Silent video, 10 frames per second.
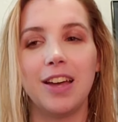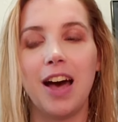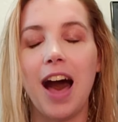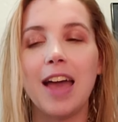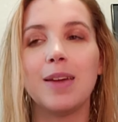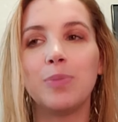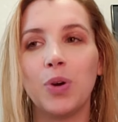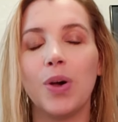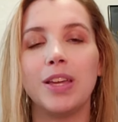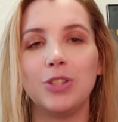I am
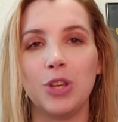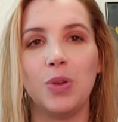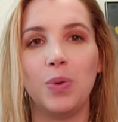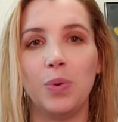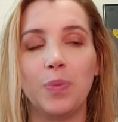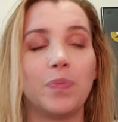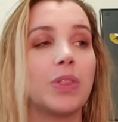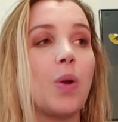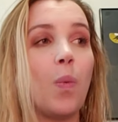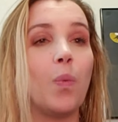going to
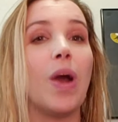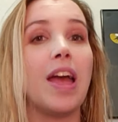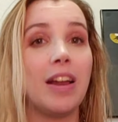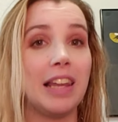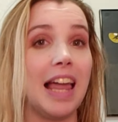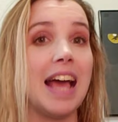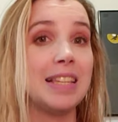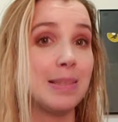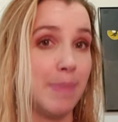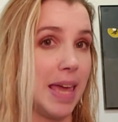wear
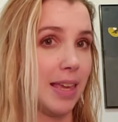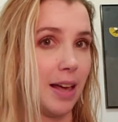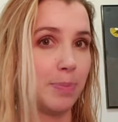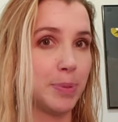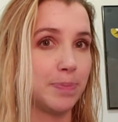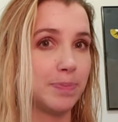less makeup